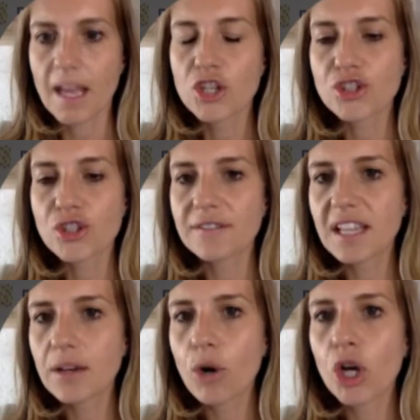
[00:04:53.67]
so if
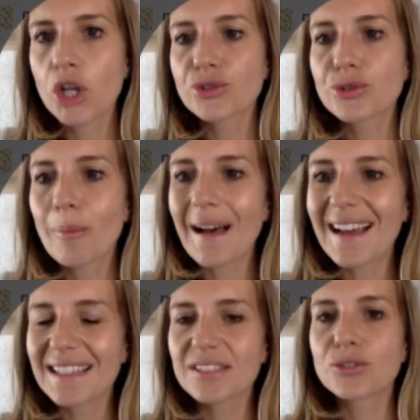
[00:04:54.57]
they want to go
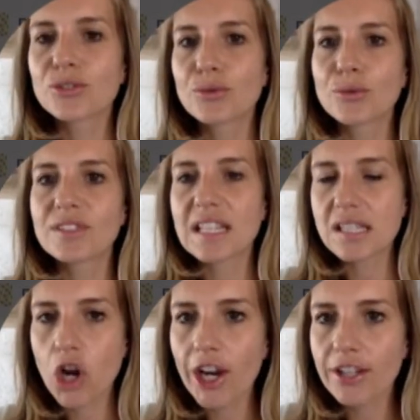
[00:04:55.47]
back to this
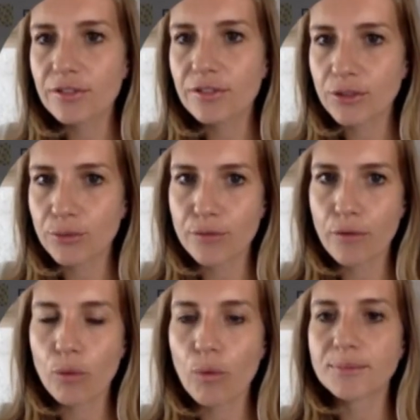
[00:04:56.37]
card that was
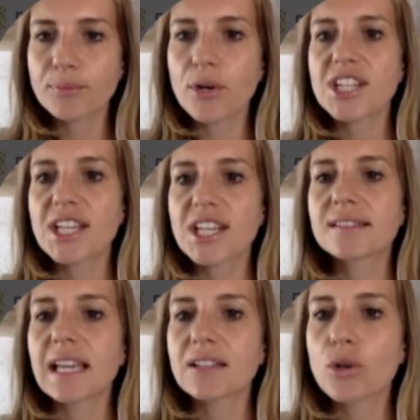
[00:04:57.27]
for one project, they
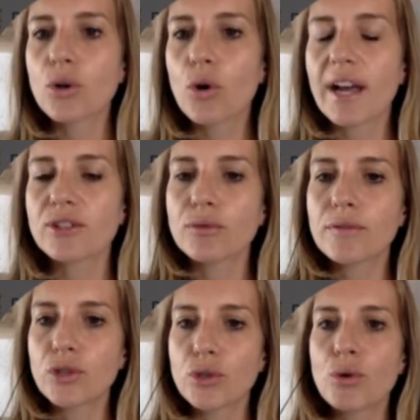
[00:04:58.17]
can go and
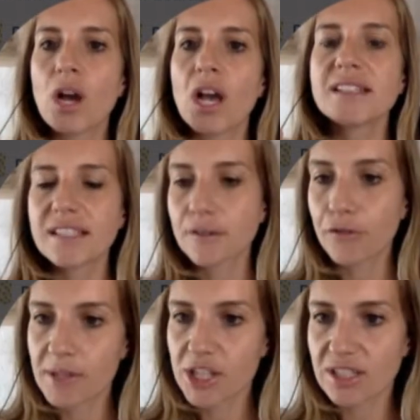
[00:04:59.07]
review the
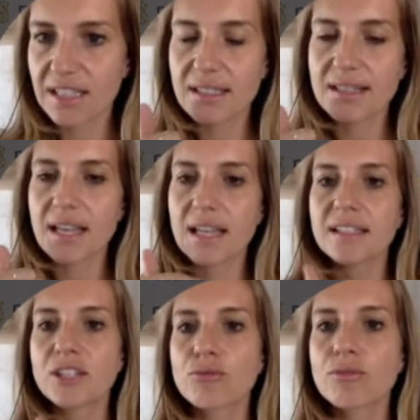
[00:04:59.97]
information that they send. They
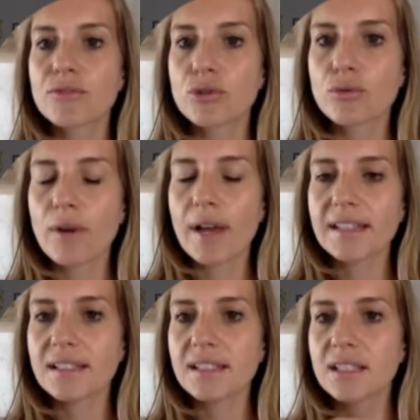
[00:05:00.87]
can review
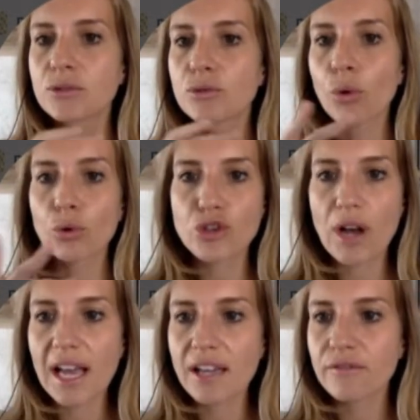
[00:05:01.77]
any Google
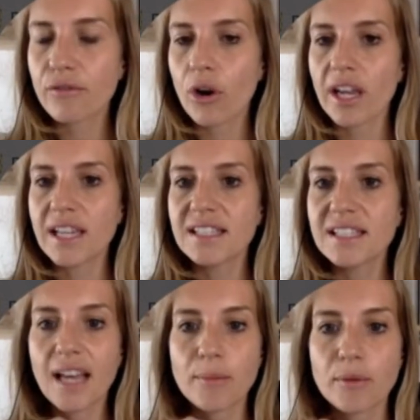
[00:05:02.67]
Drive or any
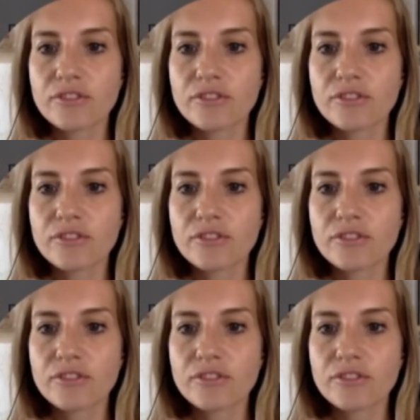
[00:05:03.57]
type of